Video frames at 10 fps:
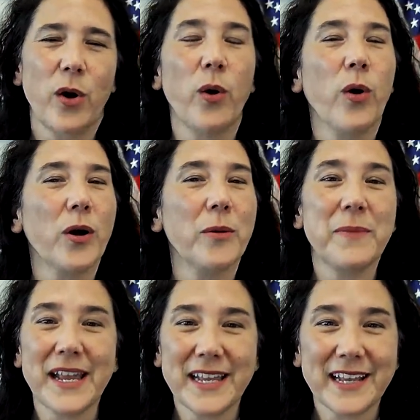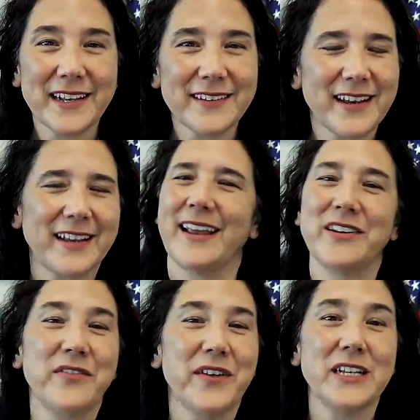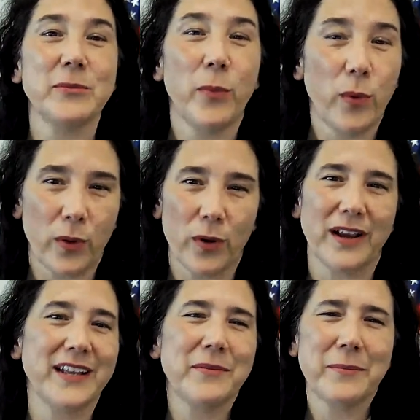or making and innovating more in